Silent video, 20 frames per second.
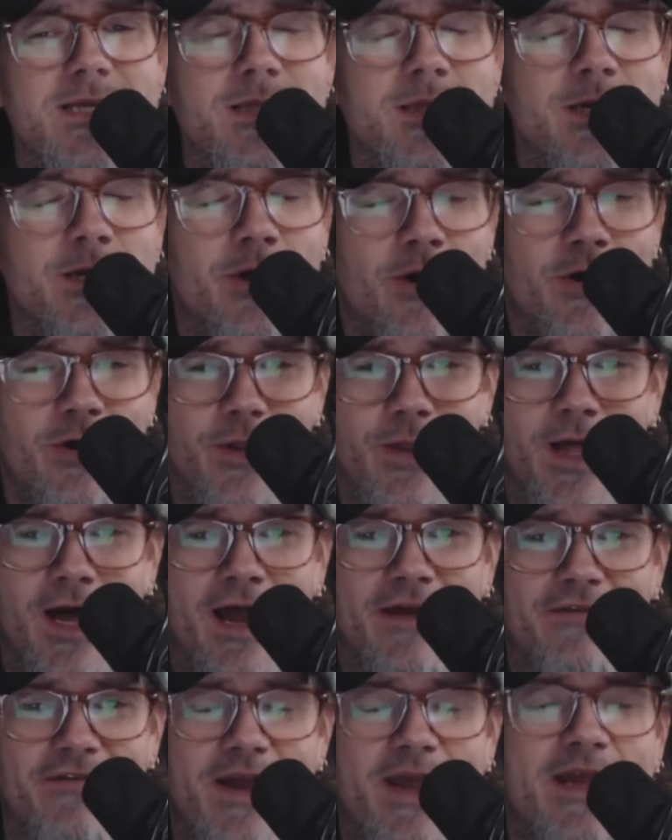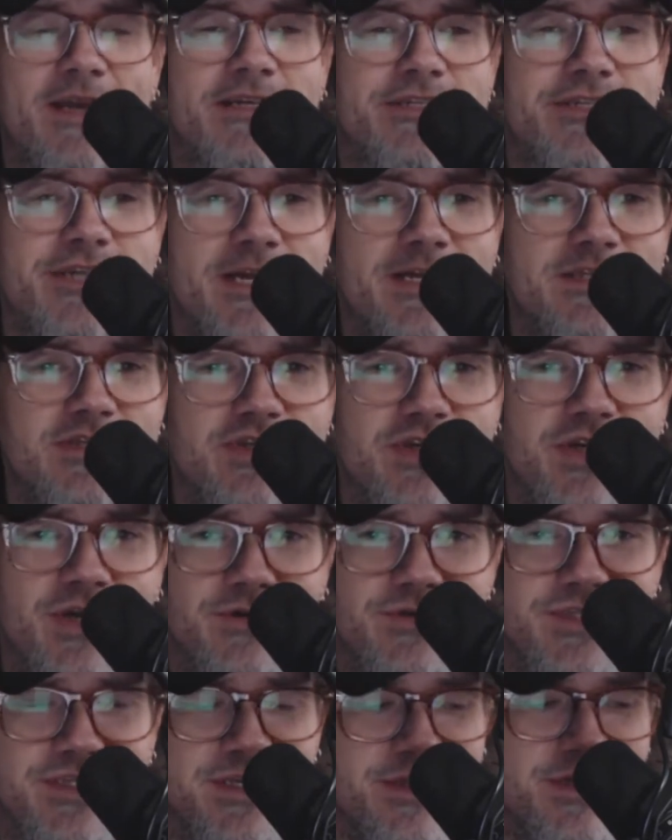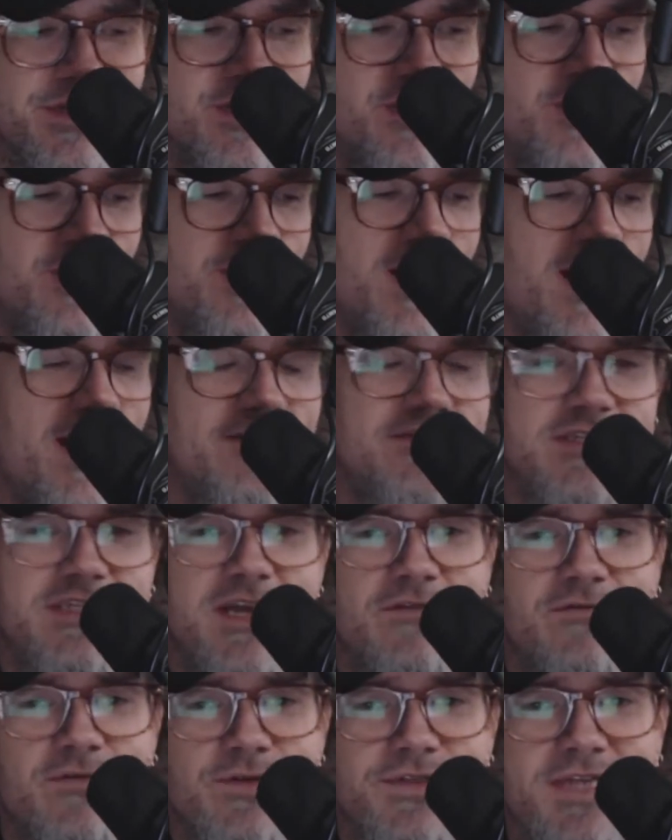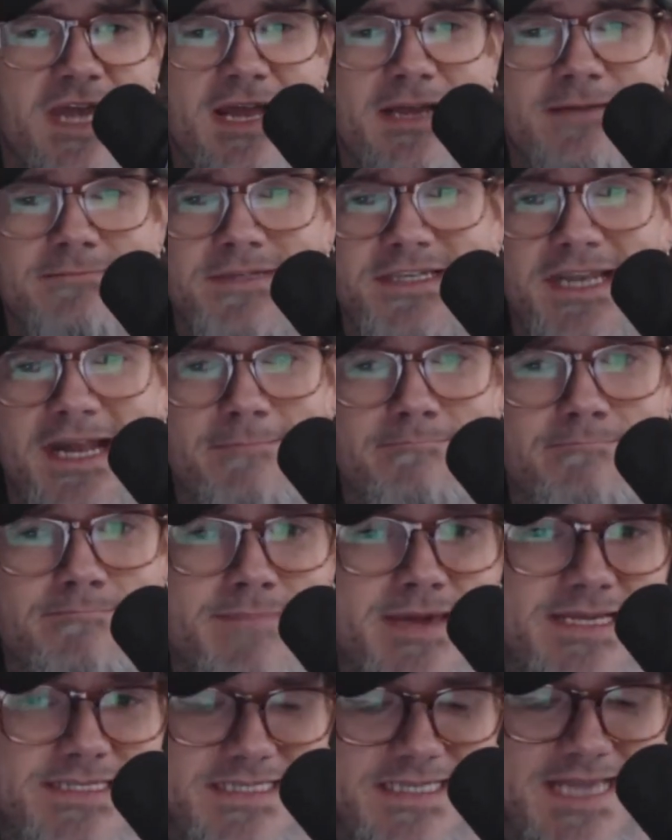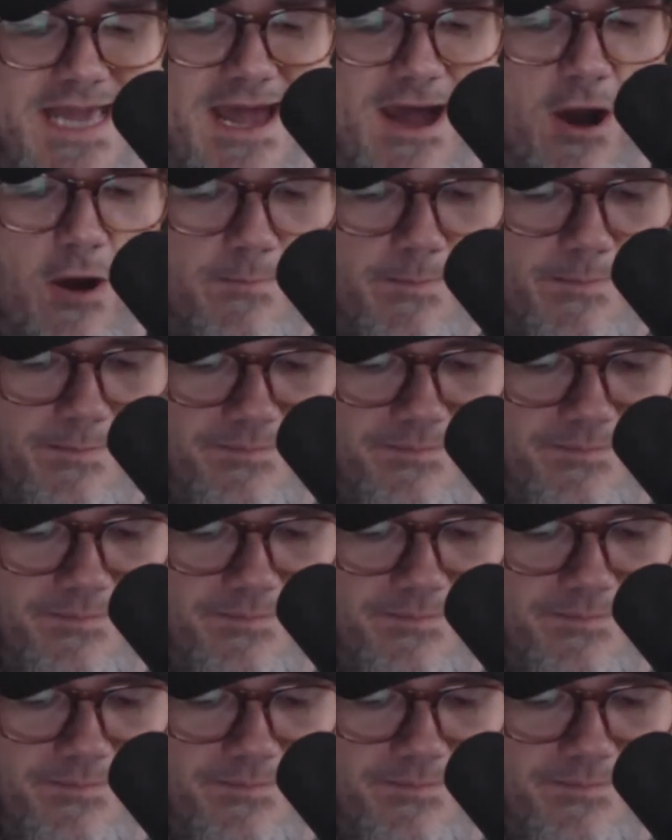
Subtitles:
The Cult live. I had a chance to go see The Cult live several times, and I missed out.